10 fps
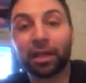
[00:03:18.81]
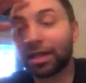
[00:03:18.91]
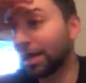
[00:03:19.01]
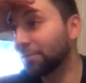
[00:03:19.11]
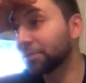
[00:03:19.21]

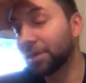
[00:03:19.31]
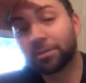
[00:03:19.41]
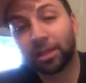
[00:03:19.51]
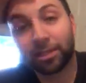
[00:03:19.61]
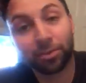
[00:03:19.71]
Like I was
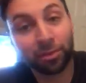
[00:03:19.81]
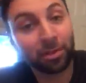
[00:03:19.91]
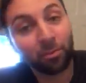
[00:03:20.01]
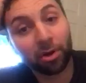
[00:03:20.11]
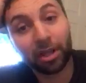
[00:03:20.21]
up to like two in
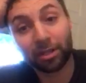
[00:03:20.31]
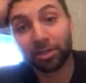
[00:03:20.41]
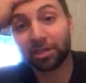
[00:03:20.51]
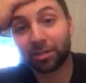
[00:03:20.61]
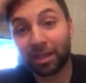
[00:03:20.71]
the morning,
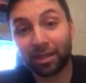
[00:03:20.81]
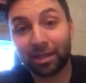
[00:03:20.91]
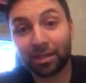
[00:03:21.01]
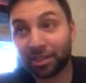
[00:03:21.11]
just thinking,